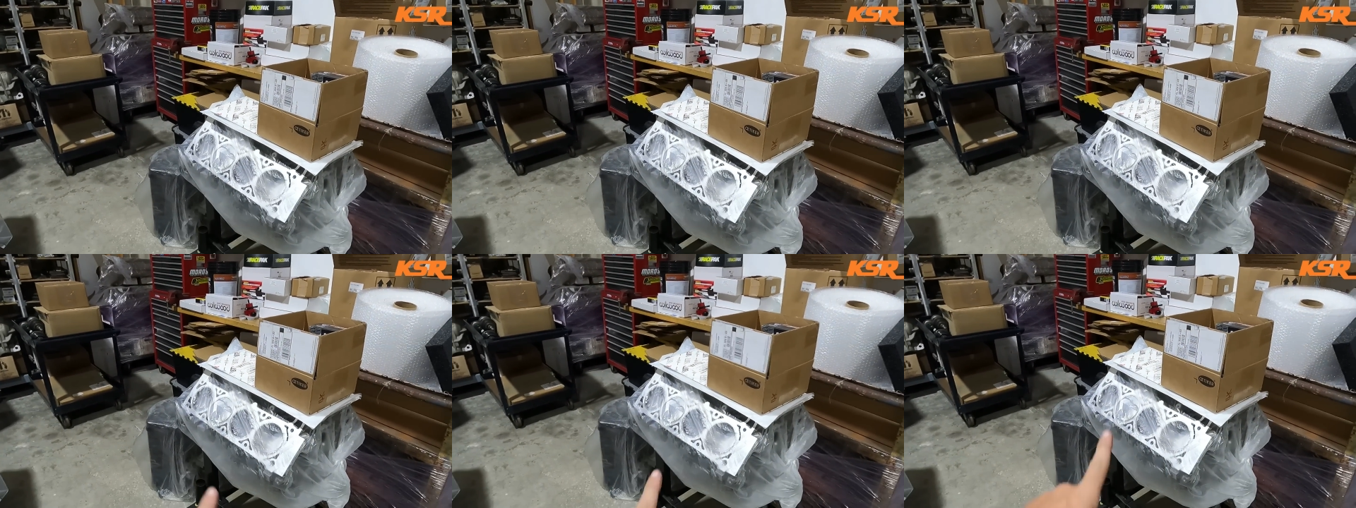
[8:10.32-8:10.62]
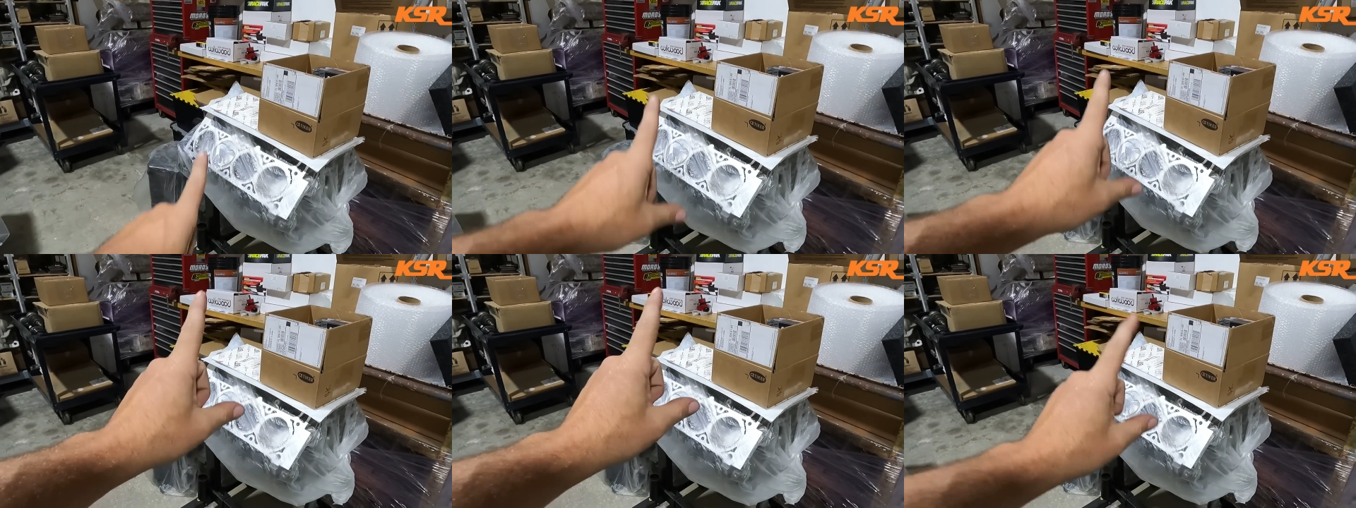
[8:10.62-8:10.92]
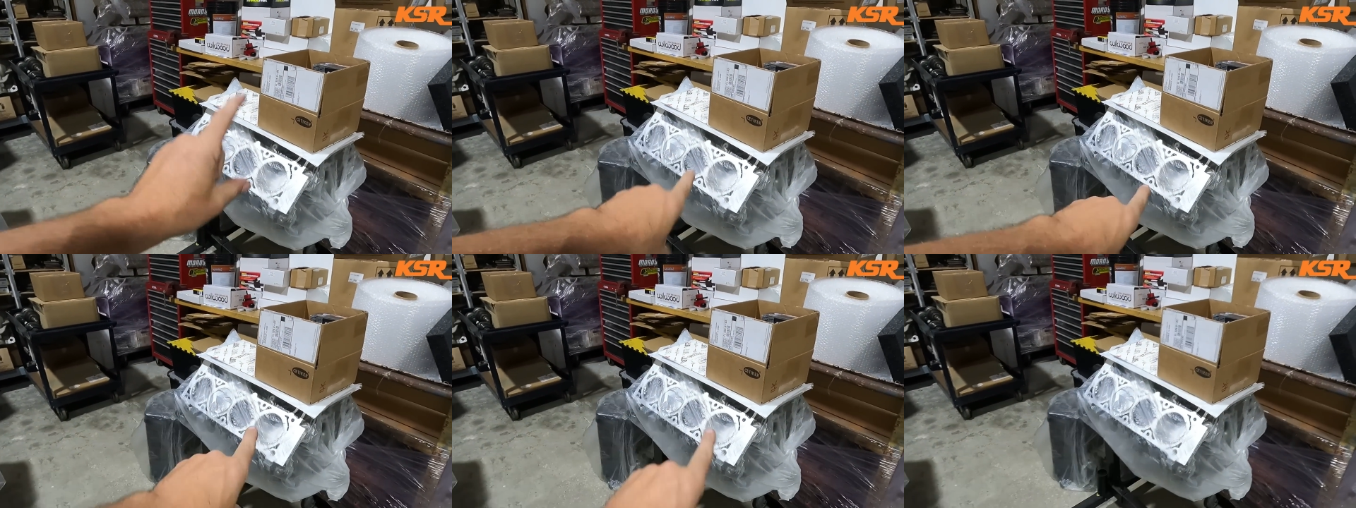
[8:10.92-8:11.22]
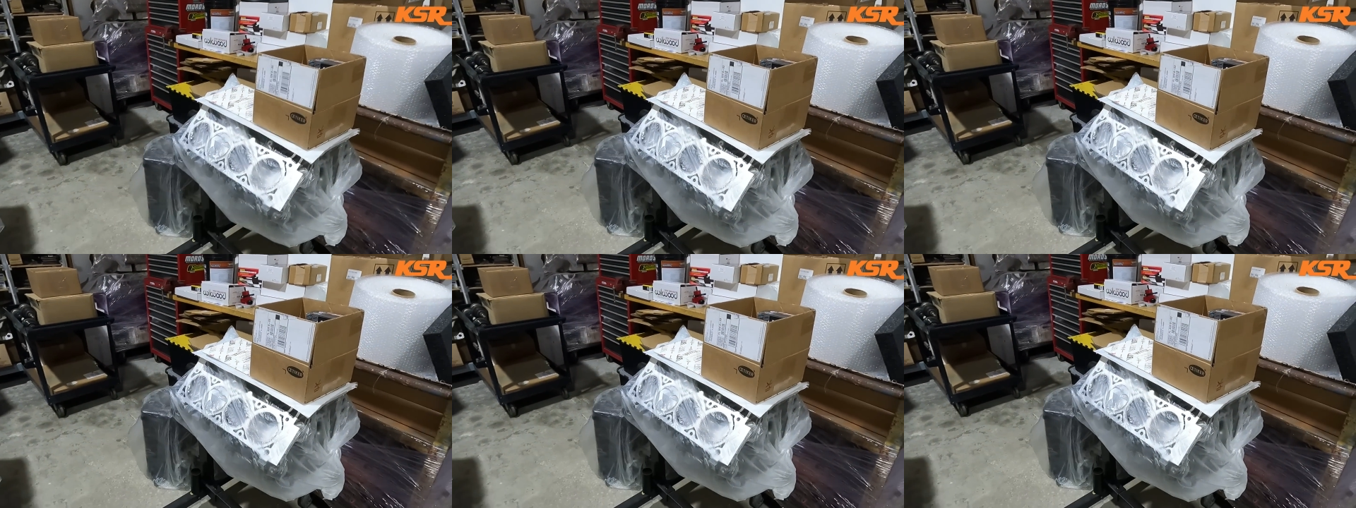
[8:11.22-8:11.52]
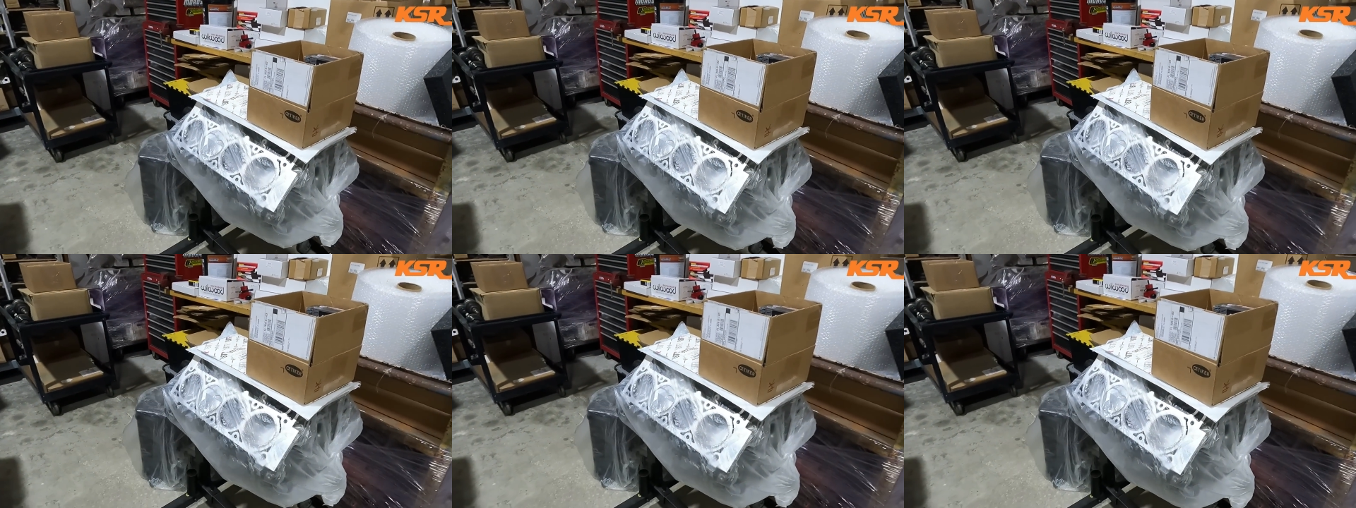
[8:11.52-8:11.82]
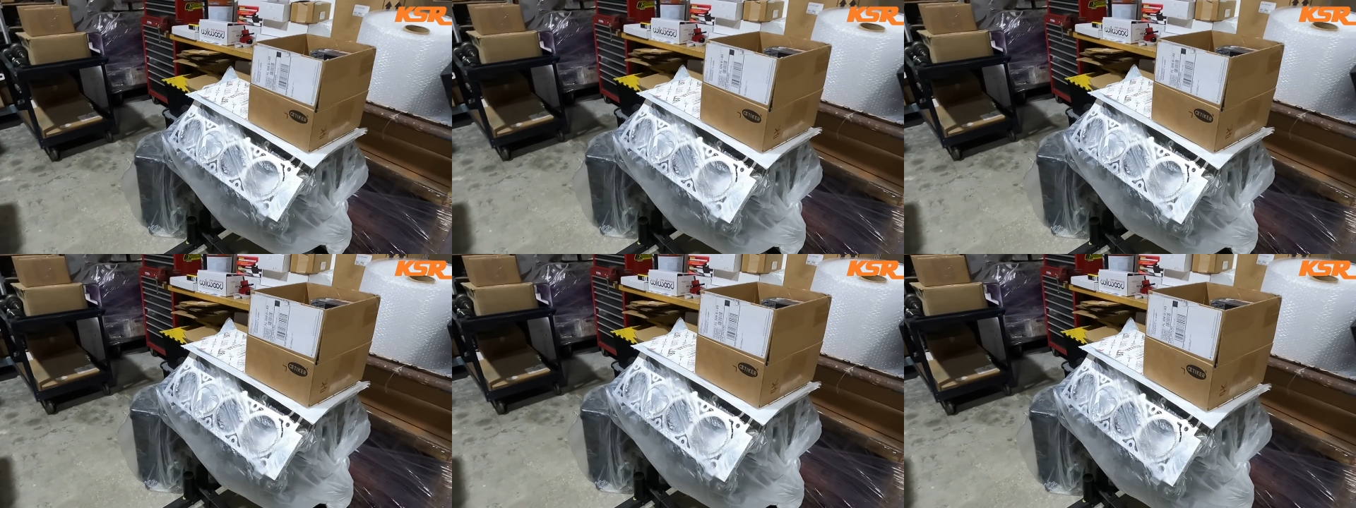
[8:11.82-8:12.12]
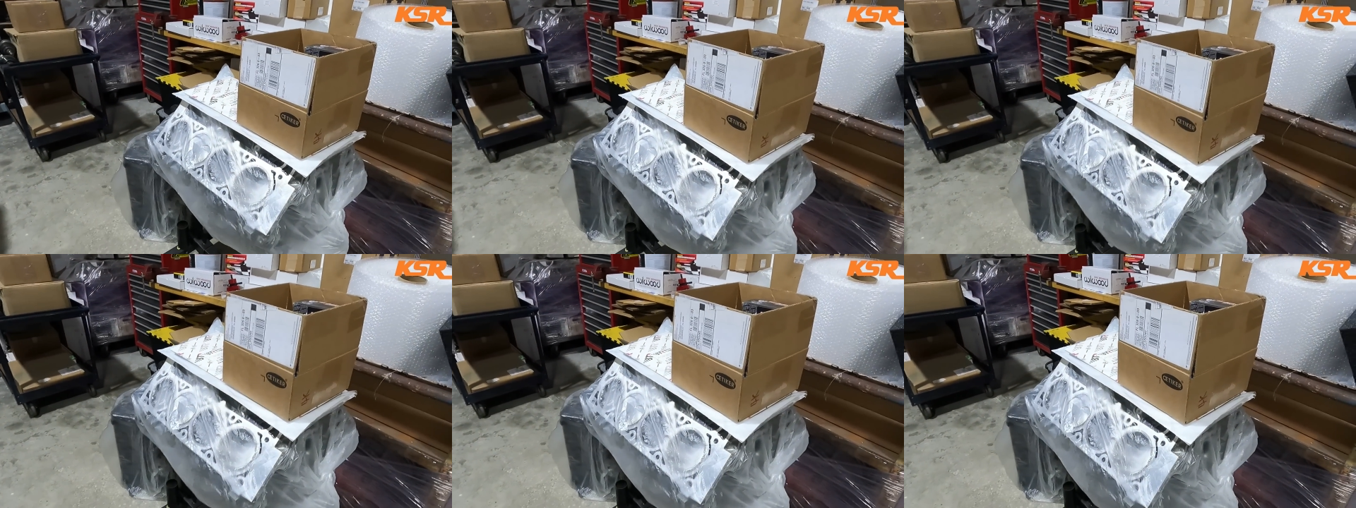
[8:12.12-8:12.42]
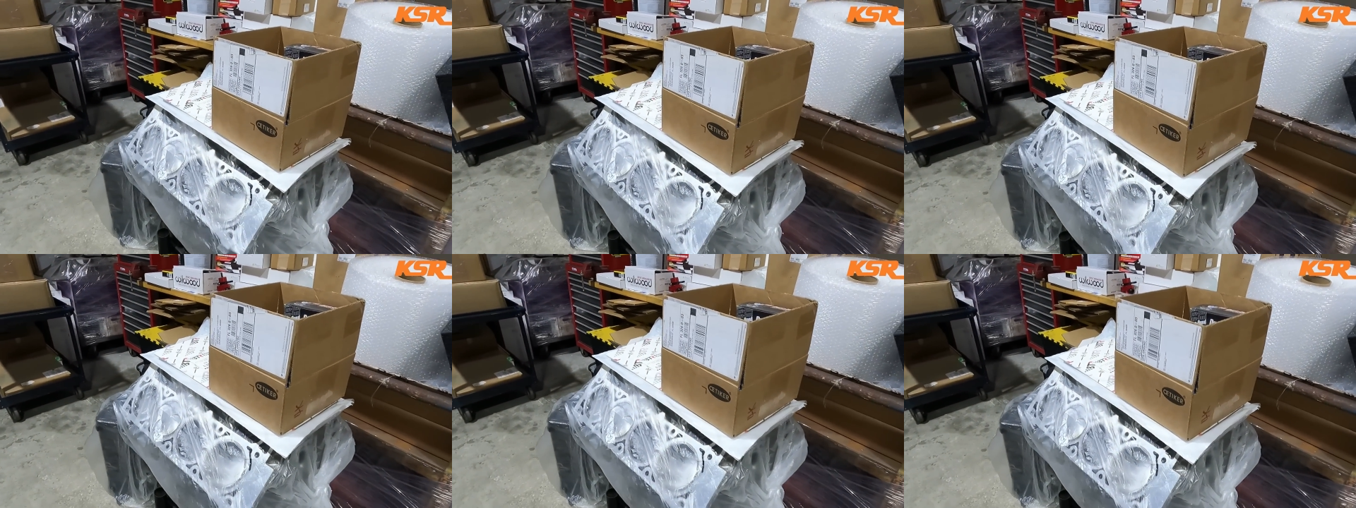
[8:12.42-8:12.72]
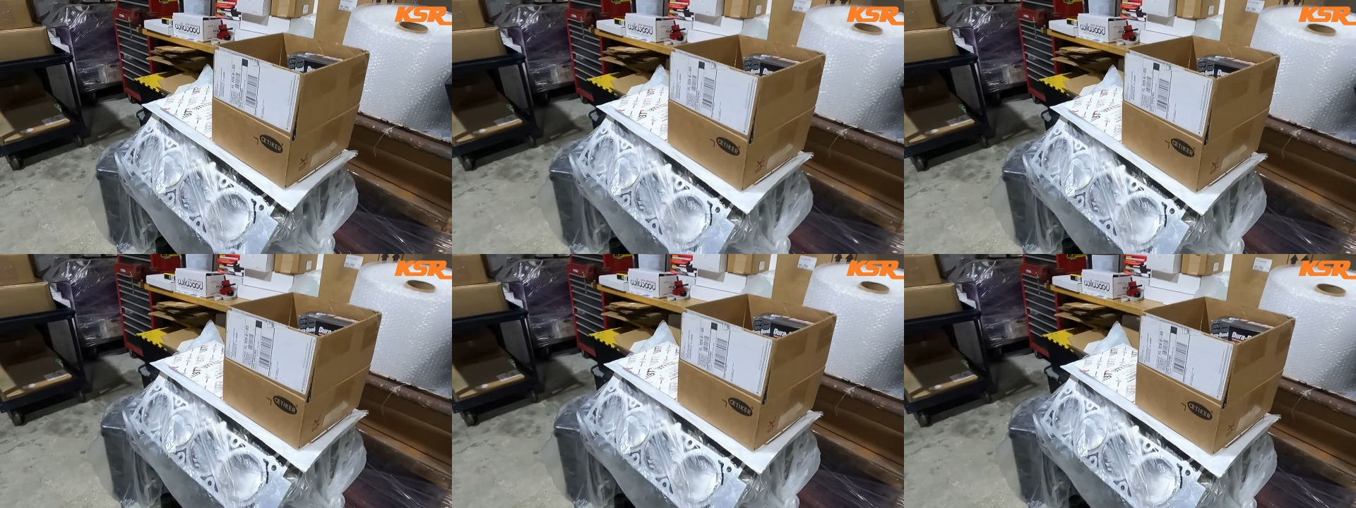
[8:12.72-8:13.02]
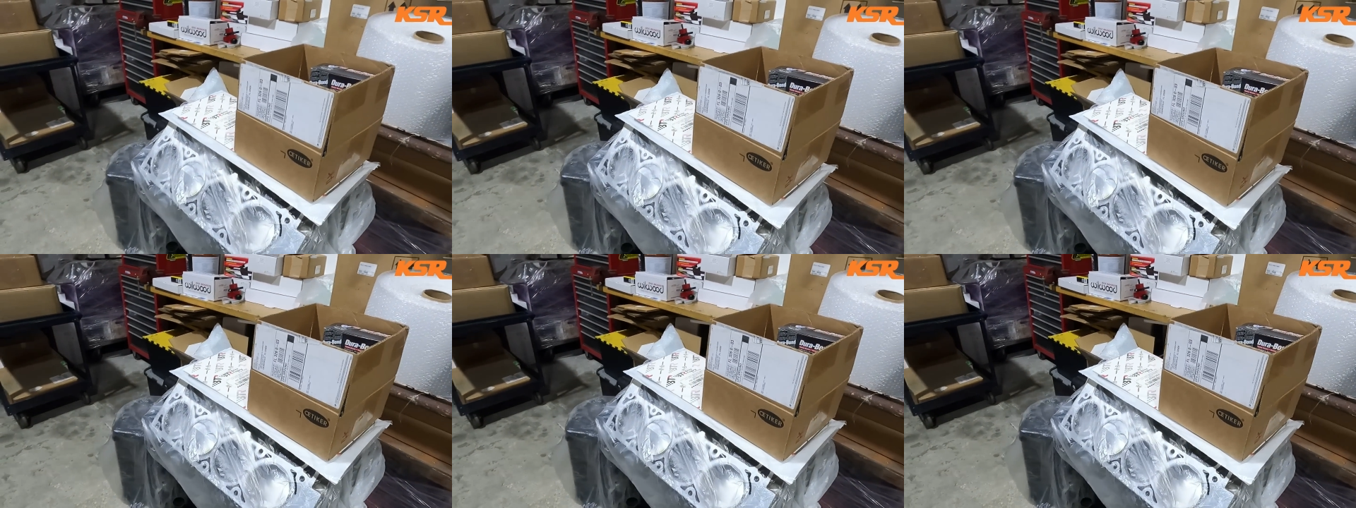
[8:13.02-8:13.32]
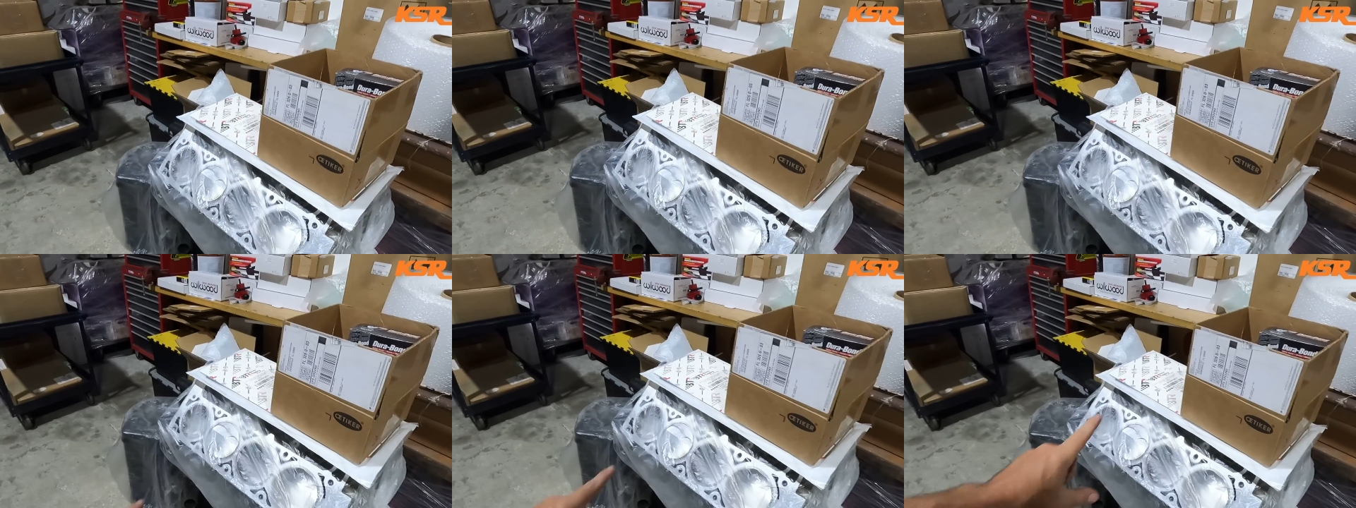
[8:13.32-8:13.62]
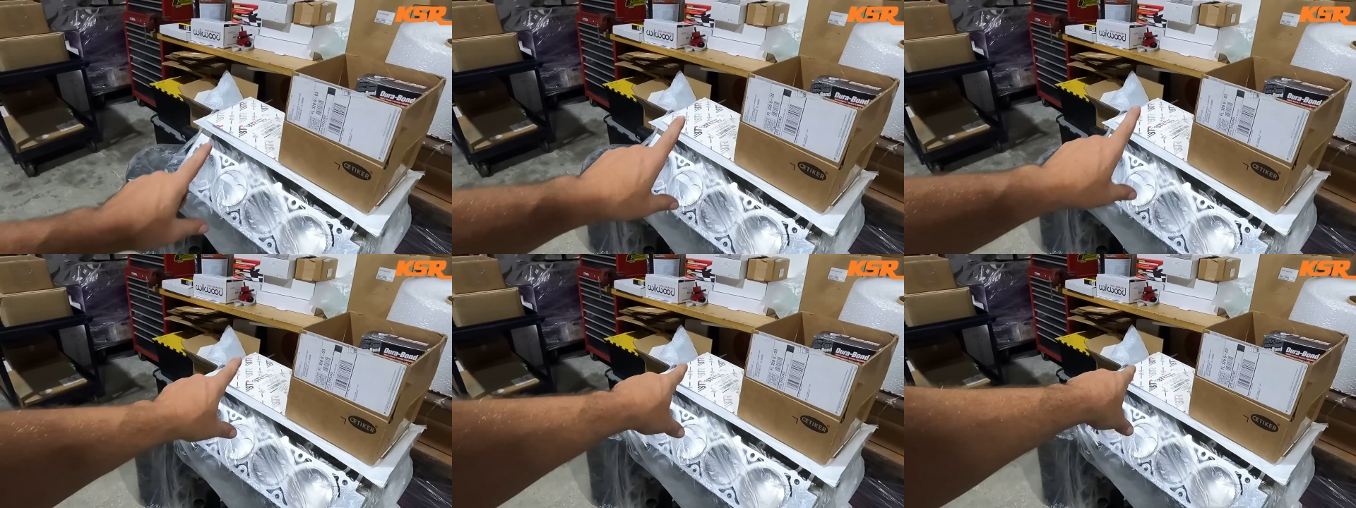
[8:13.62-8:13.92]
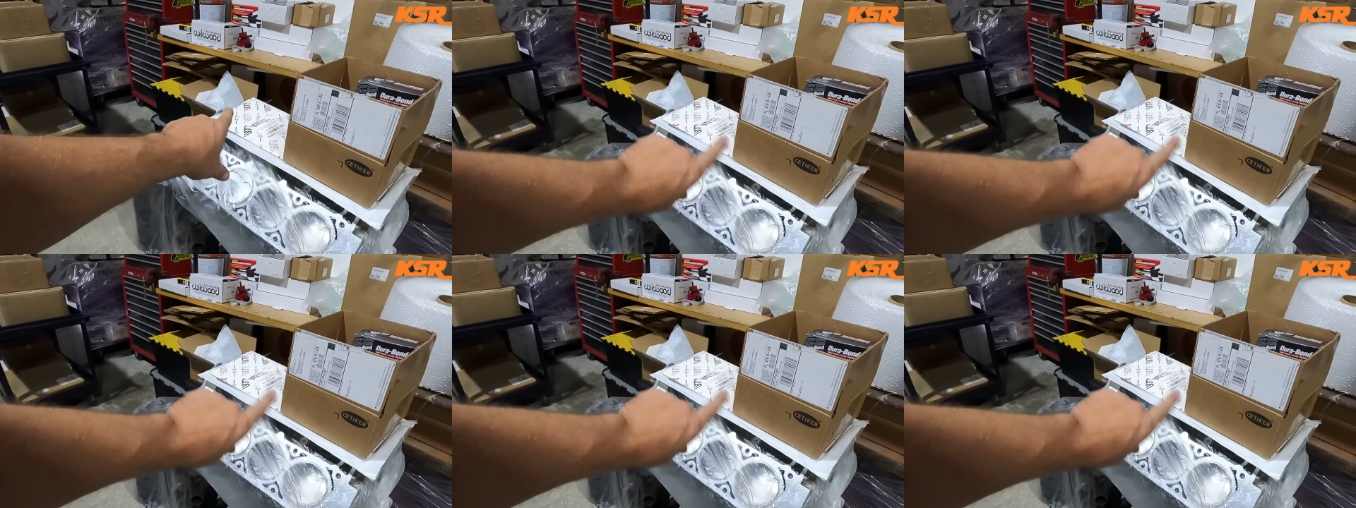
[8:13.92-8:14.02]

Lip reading: [unreadable: no face in view]